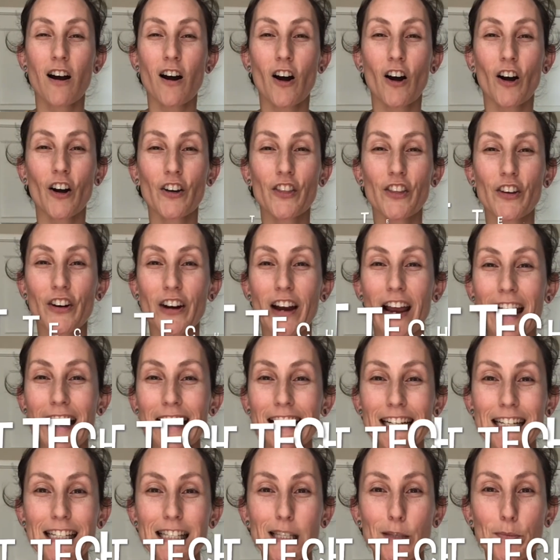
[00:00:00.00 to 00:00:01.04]
Are there
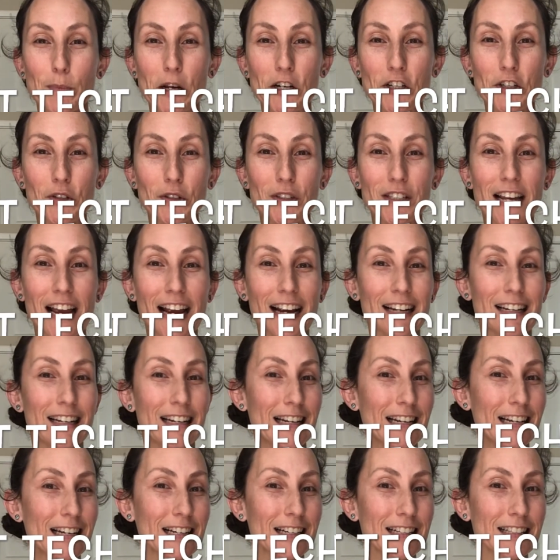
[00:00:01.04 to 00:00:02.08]
any special
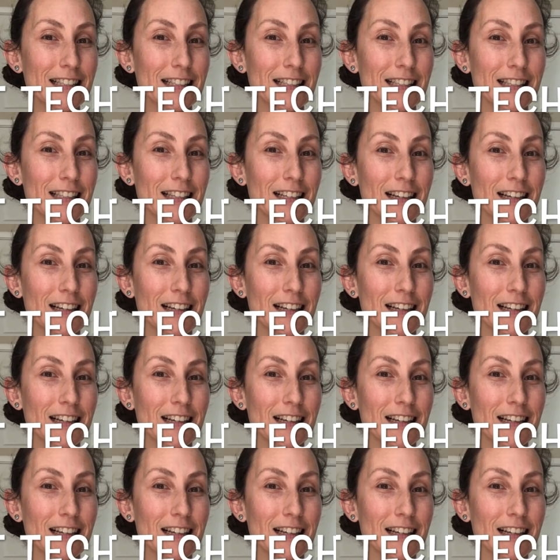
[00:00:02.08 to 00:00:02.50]
techniques,